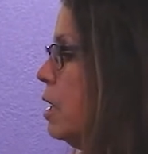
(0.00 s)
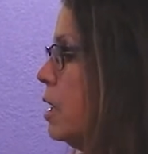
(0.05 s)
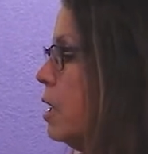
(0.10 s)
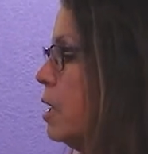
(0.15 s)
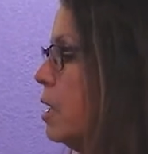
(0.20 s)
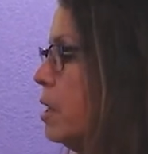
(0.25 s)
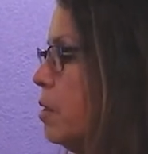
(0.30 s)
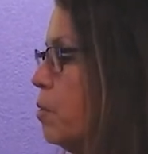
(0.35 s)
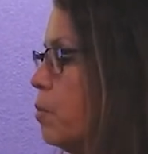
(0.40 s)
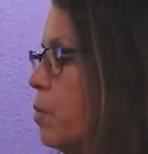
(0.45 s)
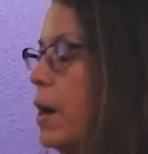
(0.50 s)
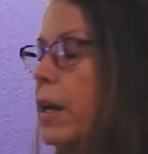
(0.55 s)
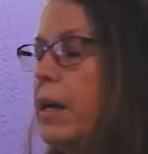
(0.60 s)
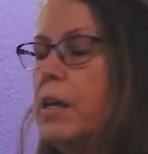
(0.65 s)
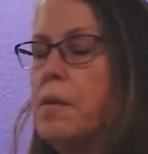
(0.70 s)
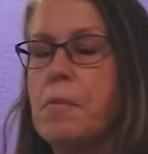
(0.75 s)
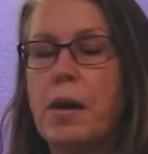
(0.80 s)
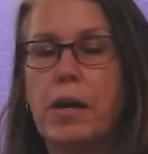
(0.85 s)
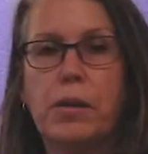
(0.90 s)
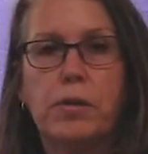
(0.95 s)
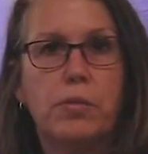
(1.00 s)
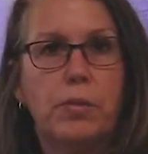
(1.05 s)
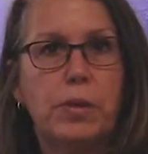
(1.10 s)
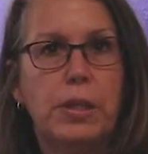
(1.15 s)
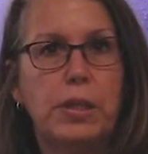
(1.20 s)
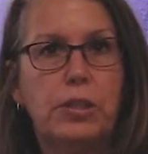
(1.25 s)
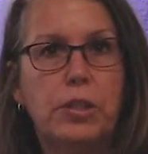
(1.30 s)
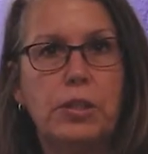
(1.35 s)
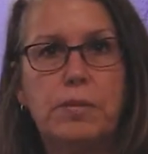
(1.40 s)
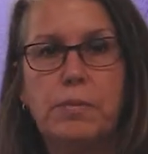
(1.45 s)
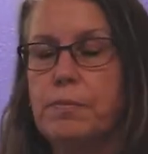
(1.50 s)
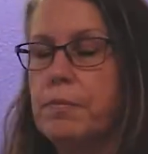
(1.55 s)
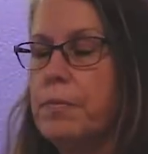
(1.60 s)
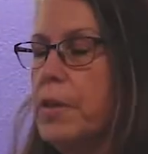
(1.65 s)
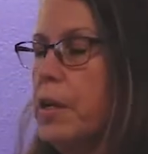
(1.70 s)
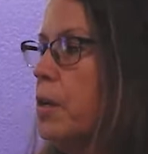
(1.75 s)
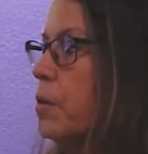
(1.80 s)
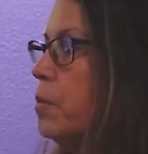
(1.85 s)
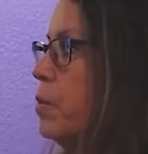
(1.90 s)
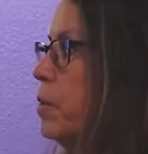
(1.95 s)
in the Rocky Mountain region
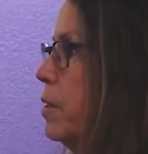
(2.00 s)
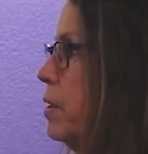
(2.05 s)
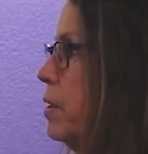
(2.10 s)
with